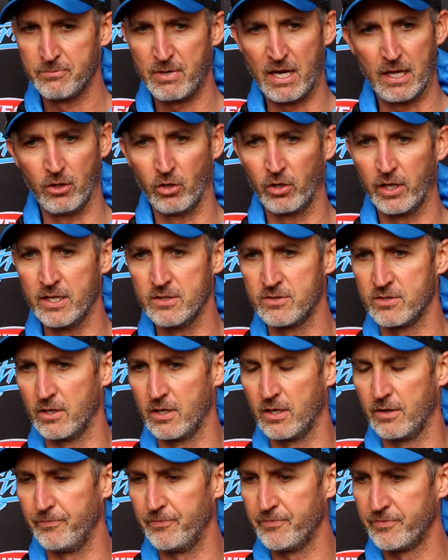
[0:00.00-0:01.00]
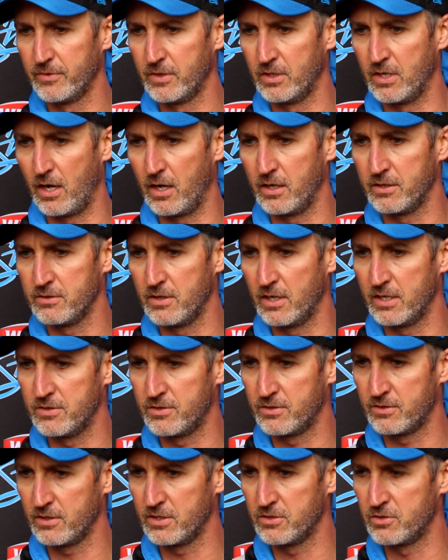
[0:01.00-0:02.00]
But look, he's a you know
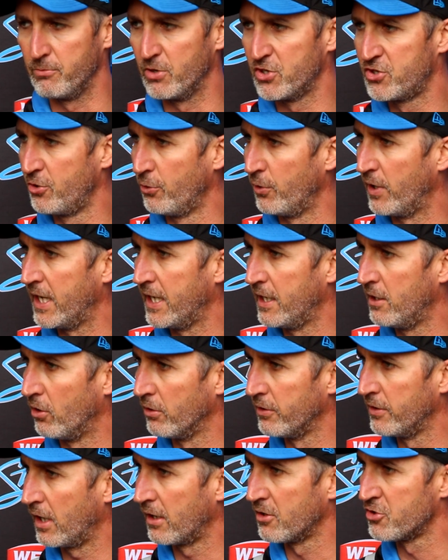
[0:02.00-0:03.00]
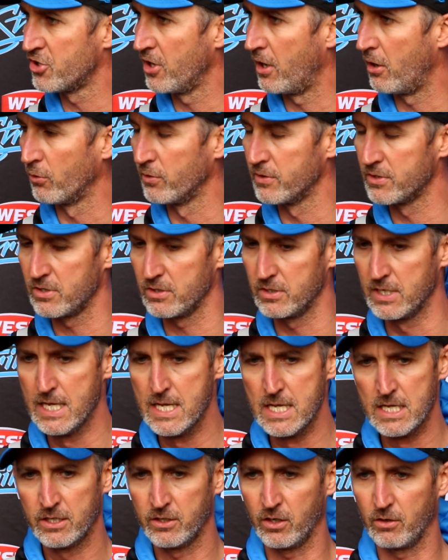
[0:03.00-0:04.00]
he's, he's a mature head on young shoulders, and
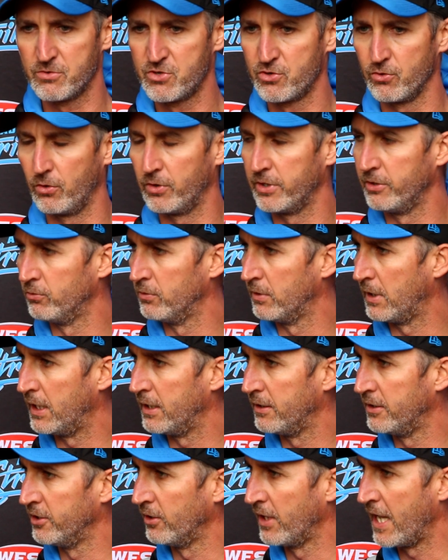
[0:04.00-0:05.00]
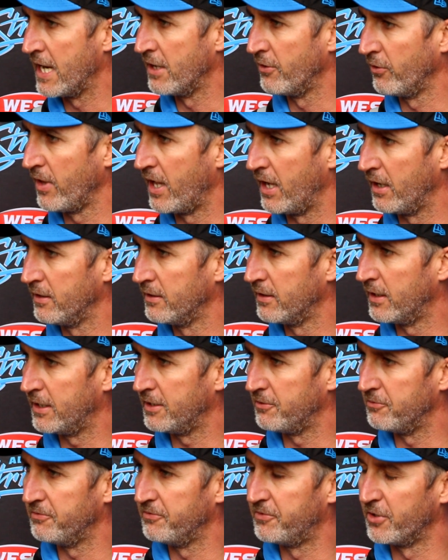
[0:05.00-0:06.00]
you know, I'm sure he'll uh, he'll handle that
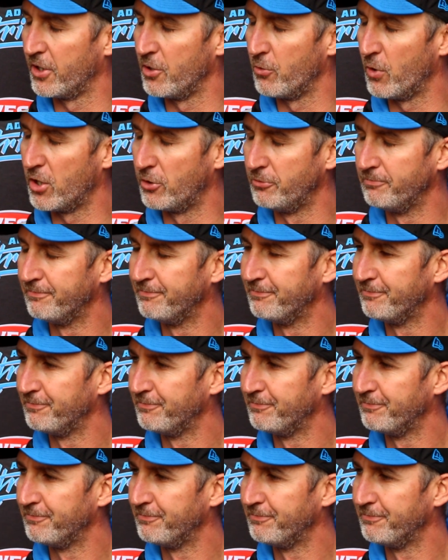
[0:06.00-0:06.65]
um, very well